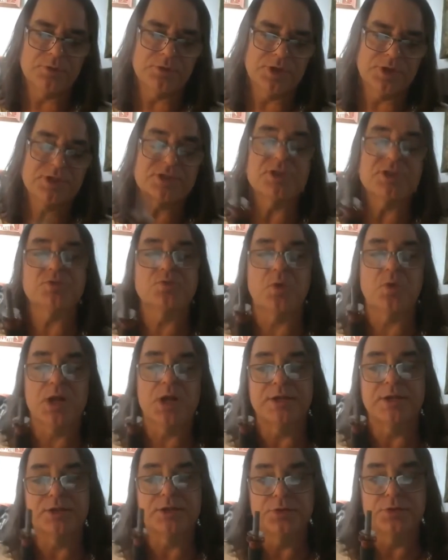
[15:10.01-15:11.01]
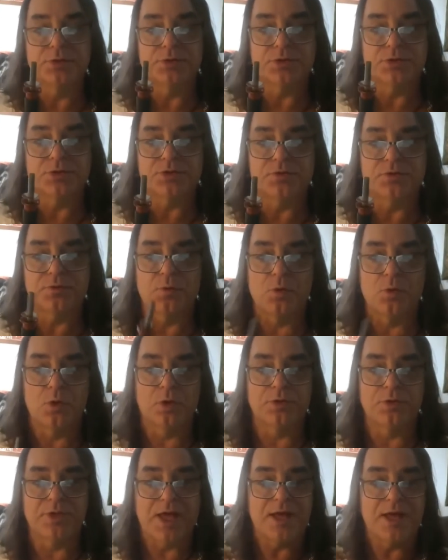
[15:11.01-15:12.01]
this is what I used
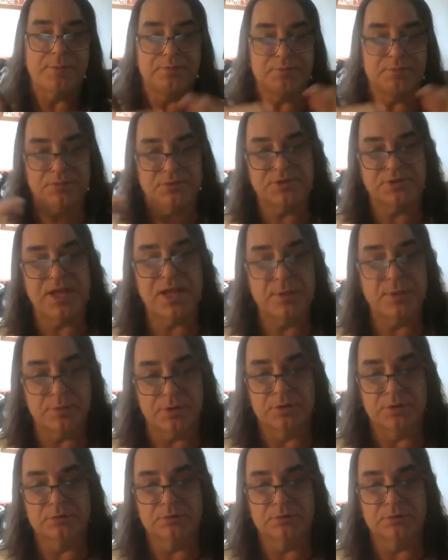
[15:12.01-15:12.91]
for that table,